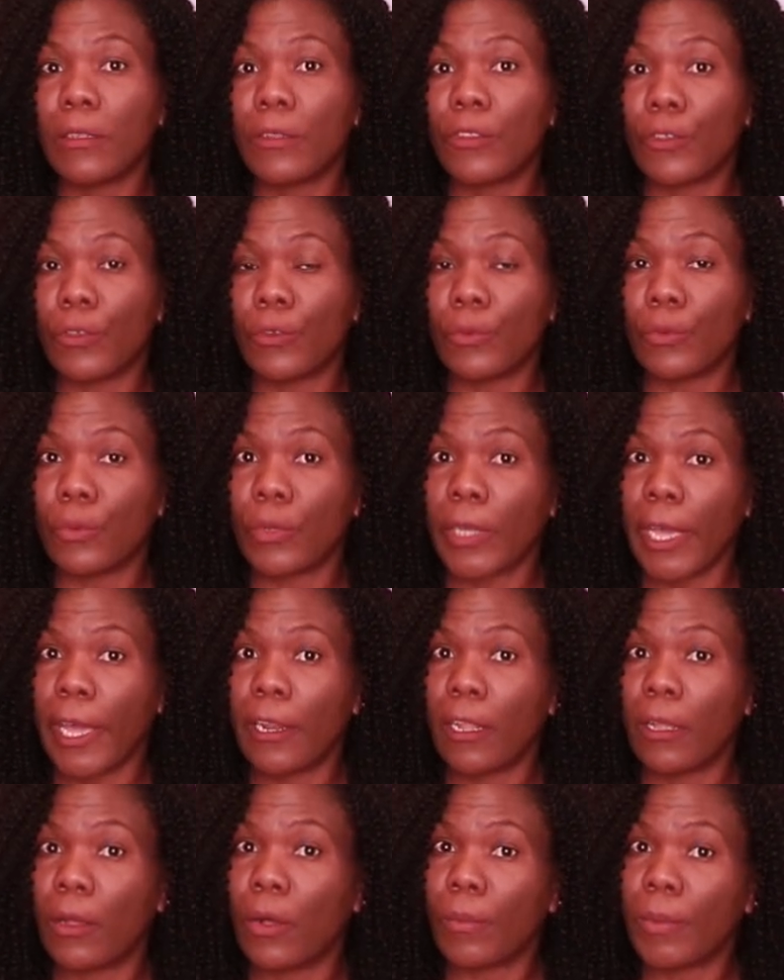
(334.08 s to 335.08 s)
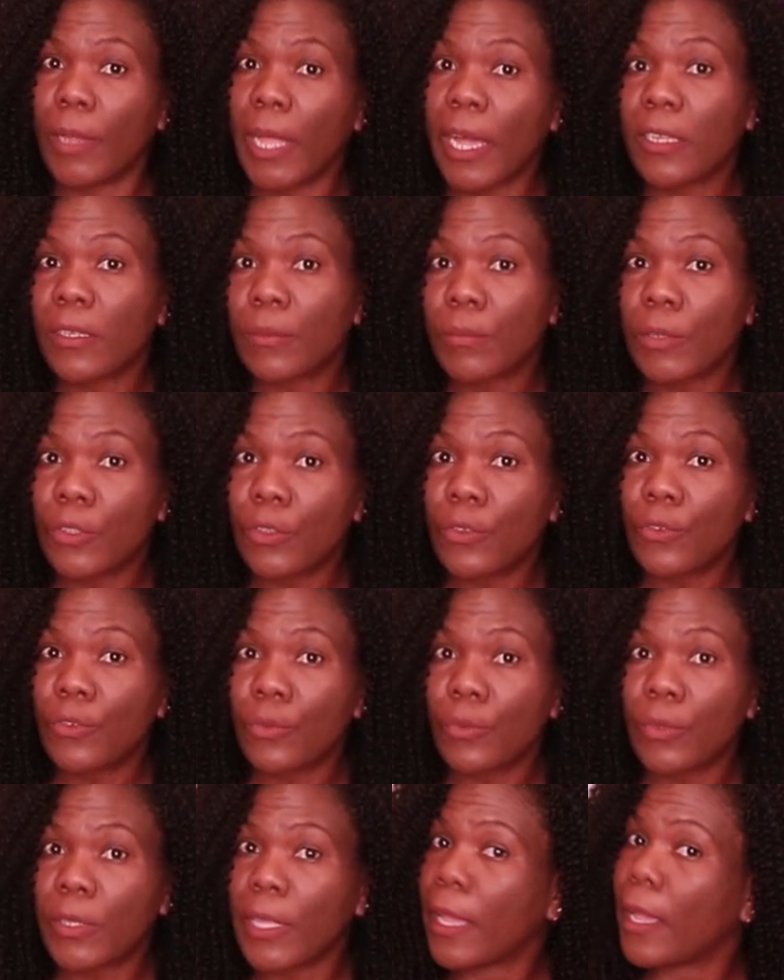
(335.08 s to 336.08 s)
to kind of oblige me to
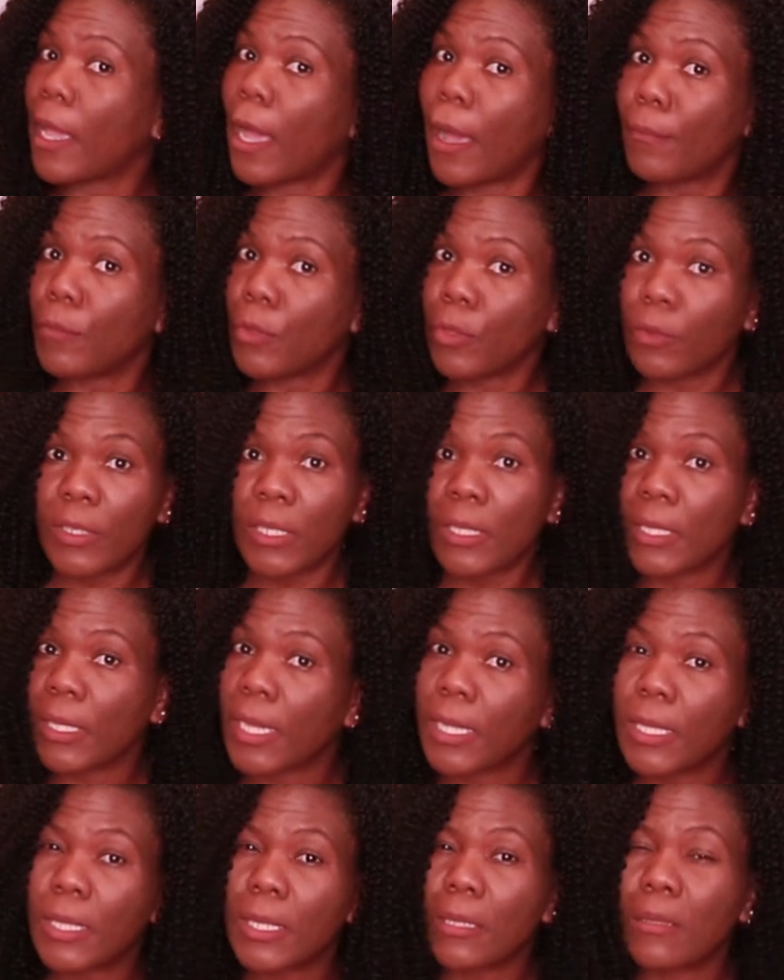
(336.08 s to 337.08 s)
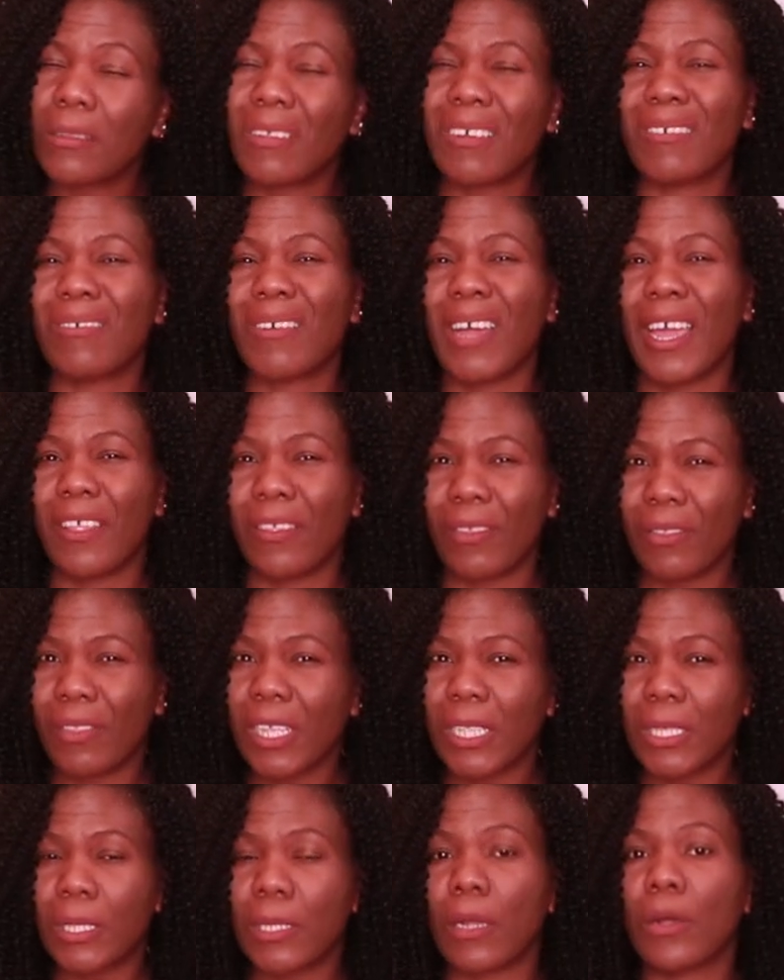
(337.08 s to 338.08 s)
do the amniotic test. No, I don't
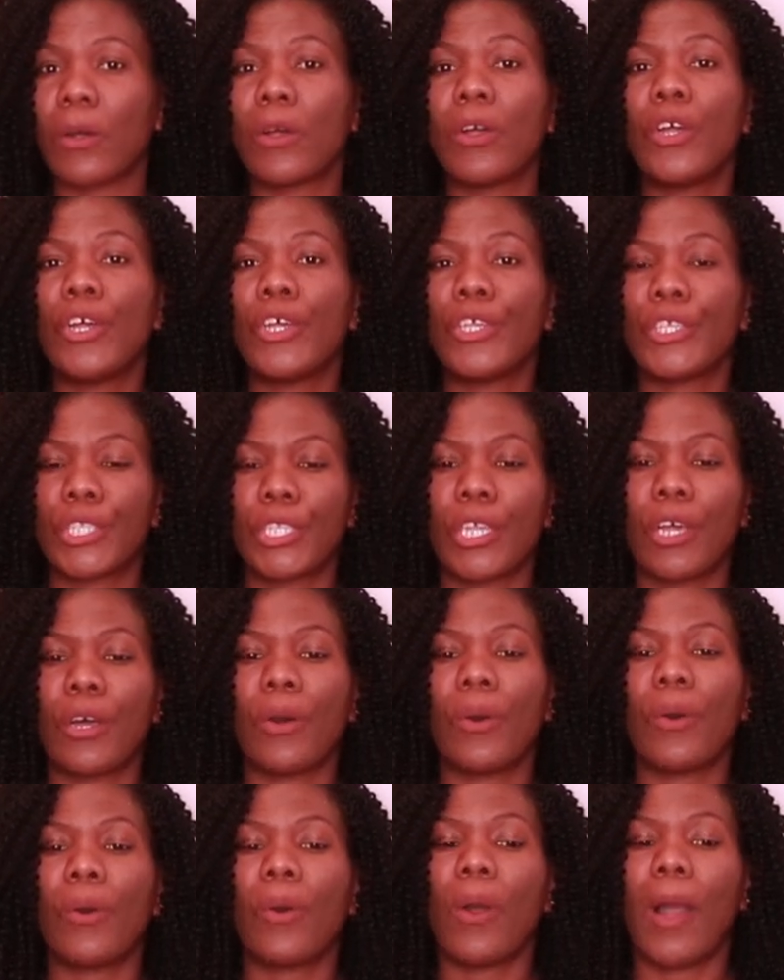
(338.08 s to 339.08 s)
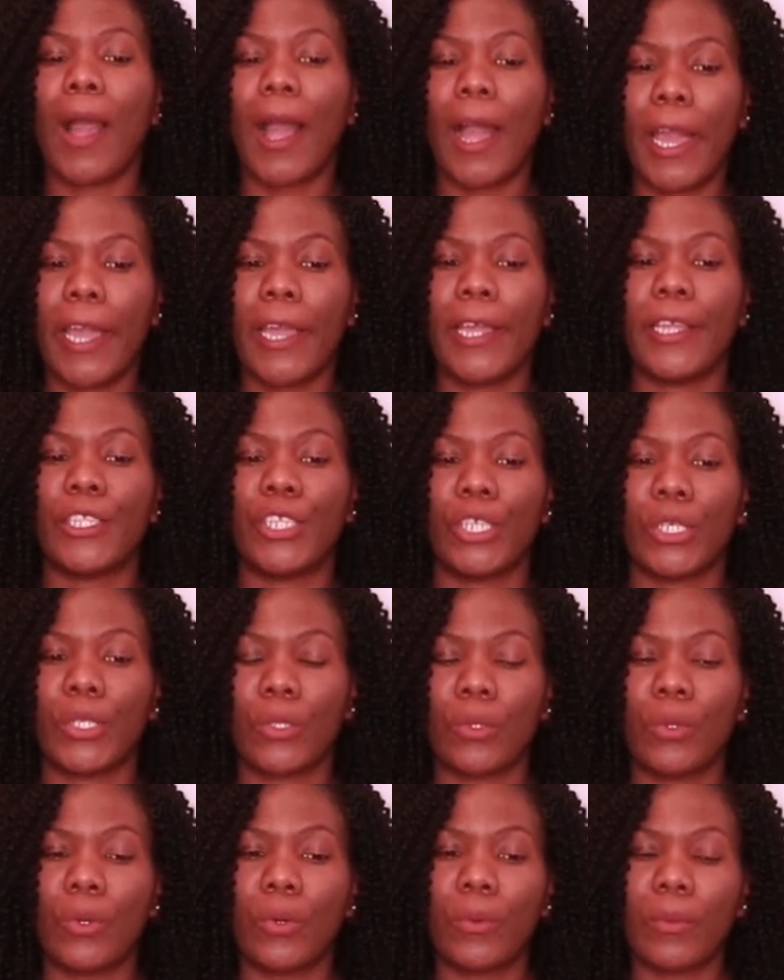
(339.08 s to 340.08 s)
think so. So I
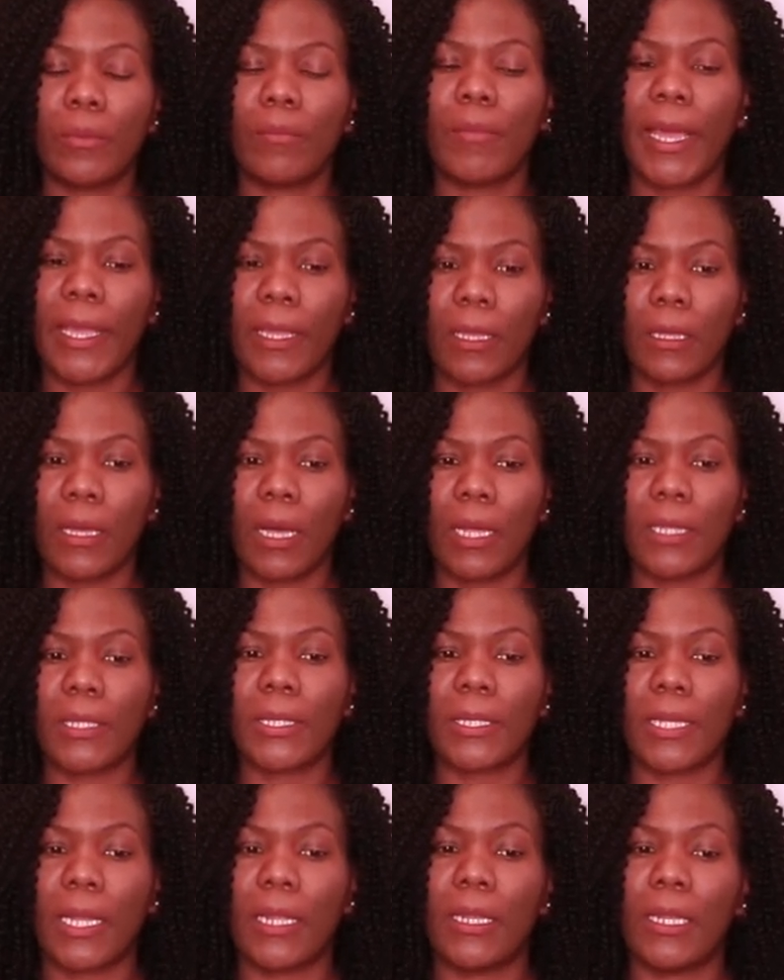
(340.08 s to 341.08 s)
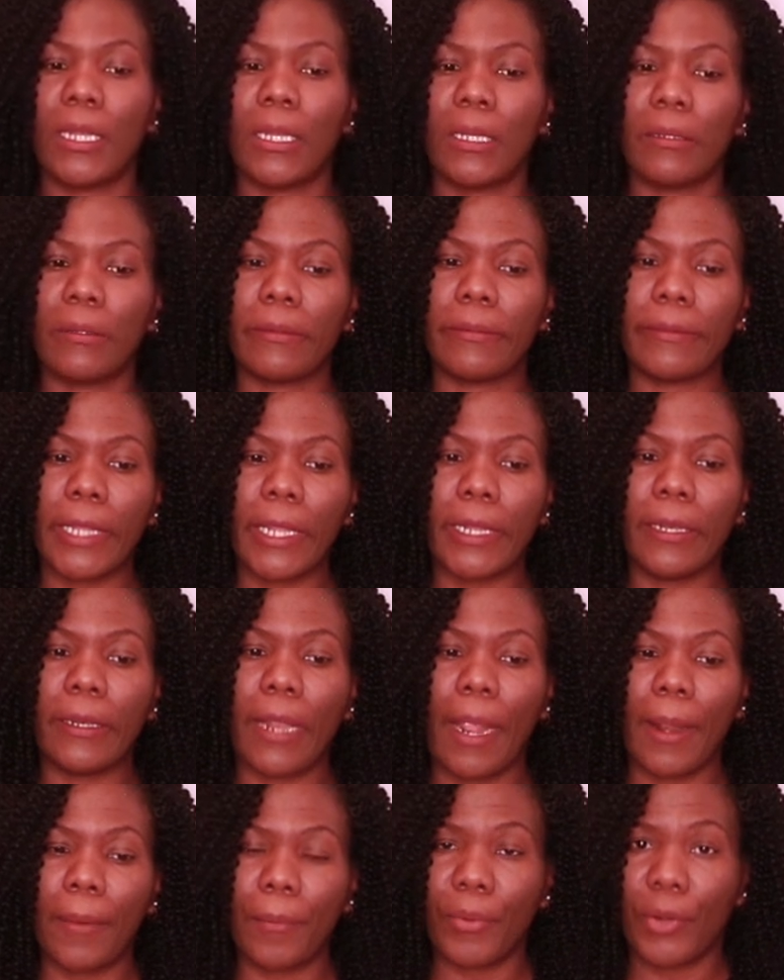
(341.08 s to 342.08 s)
just go with my guts and,
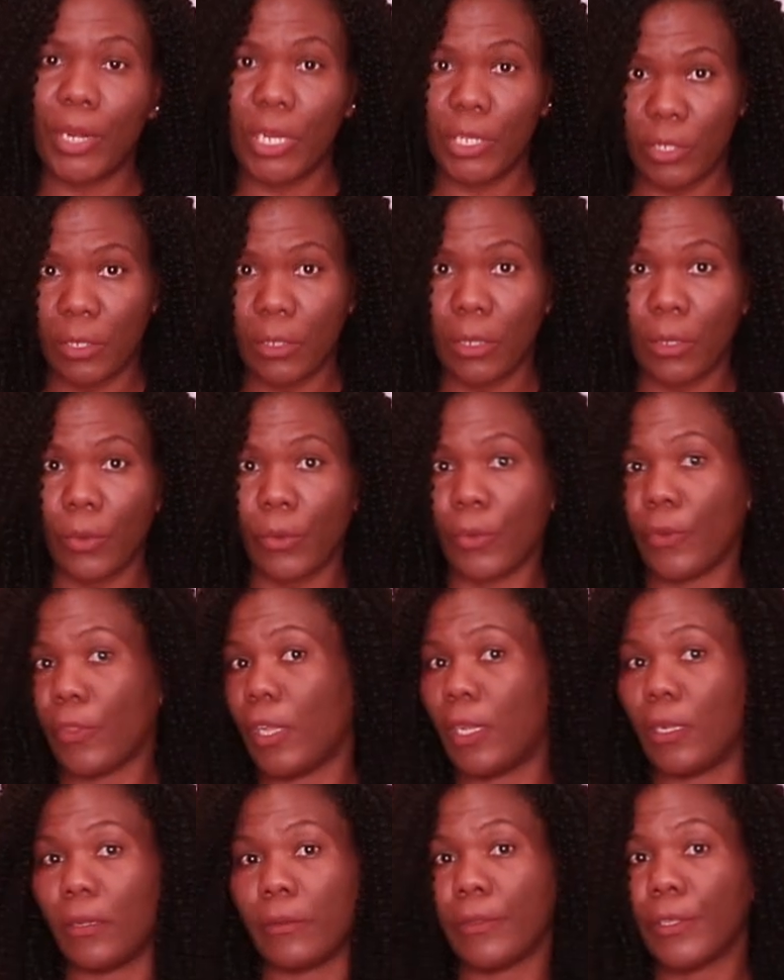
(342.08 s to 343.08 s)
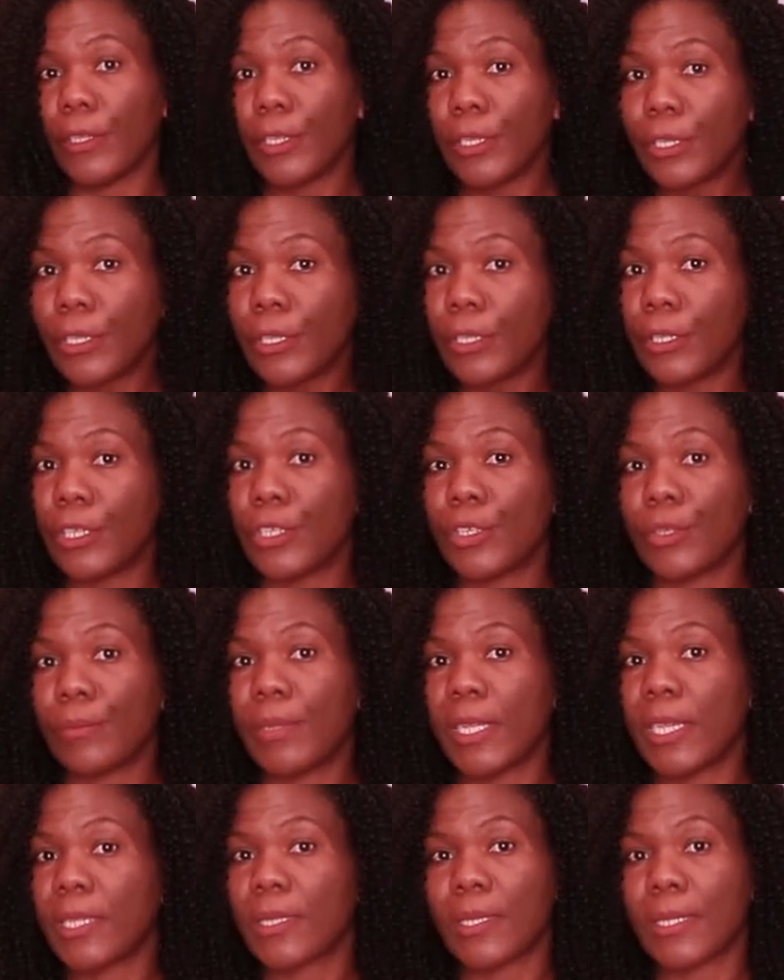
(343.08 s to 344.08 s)
and, and pray to the Lord that they
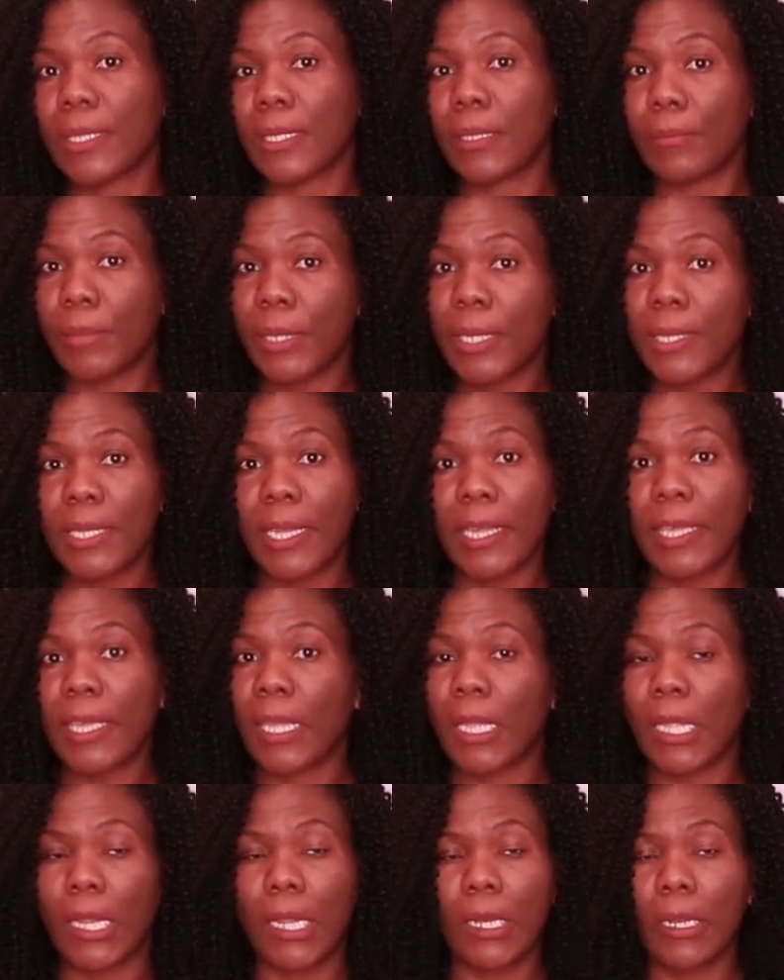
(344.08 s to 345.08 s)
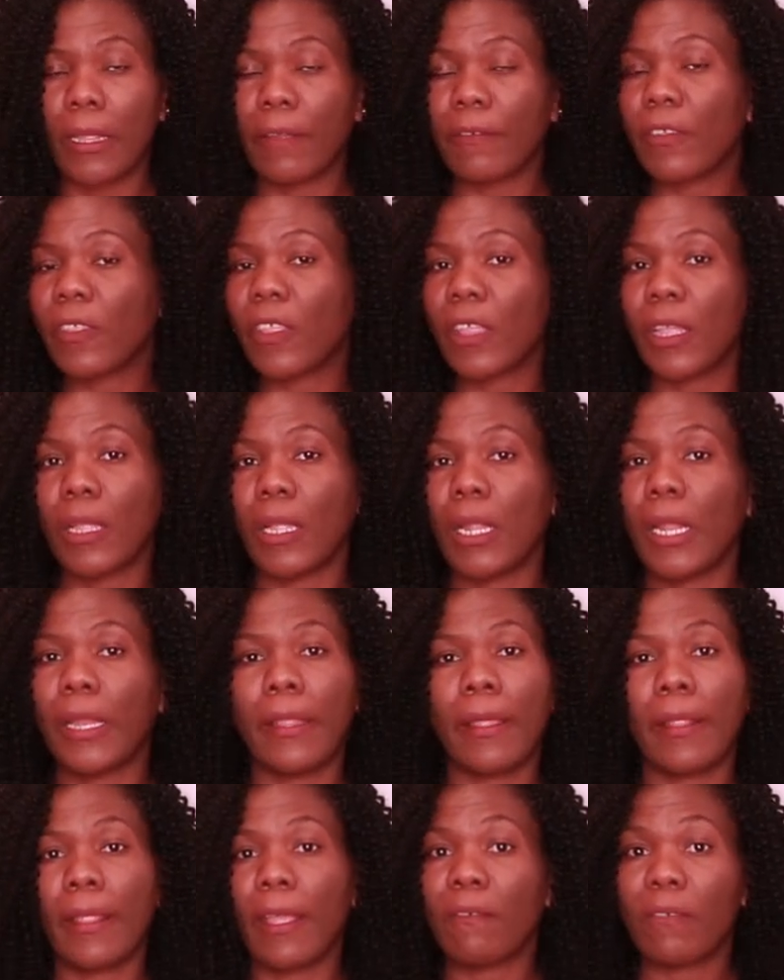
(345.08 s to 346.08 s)
should bless us and bless our kid and everything
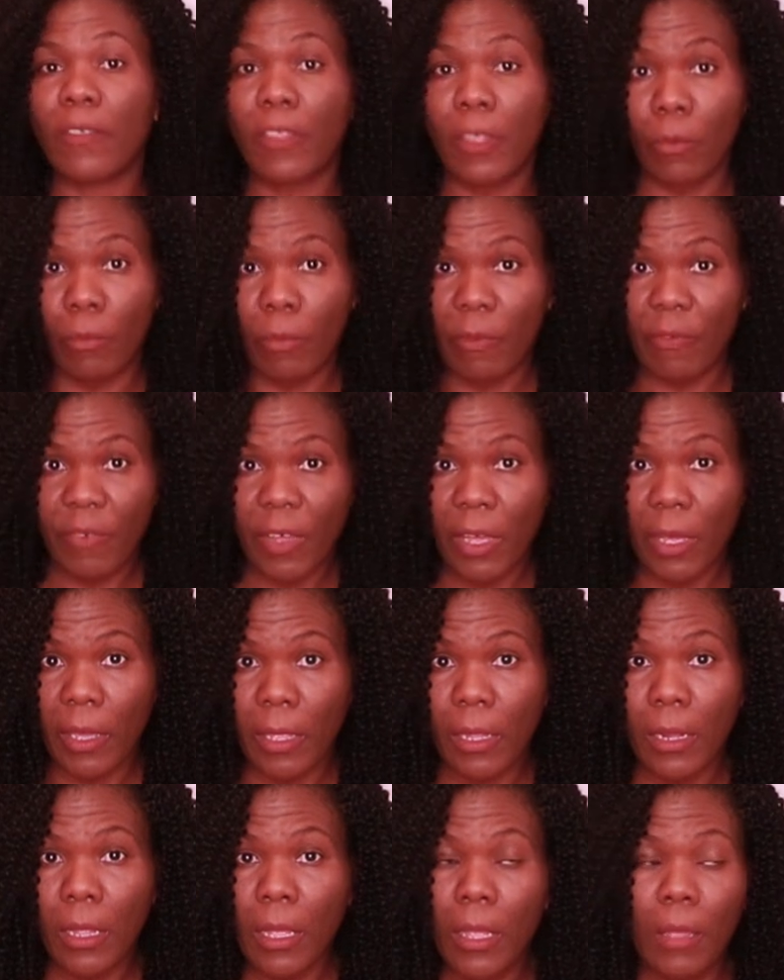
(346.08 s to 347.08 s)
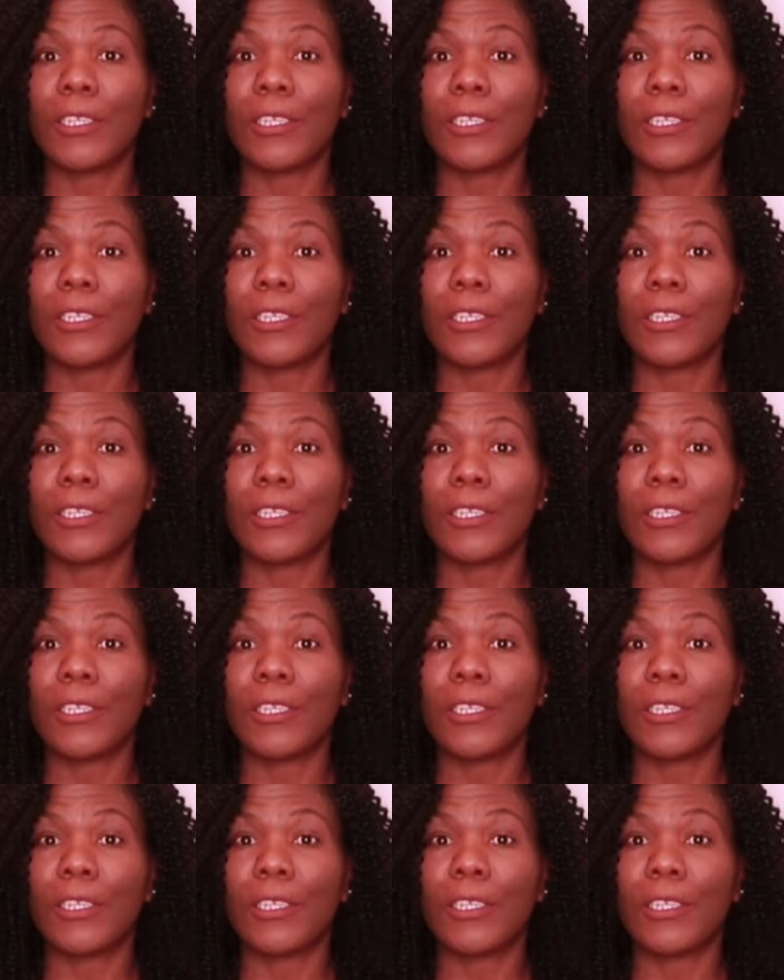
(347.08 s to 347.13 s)
and that everything be fine.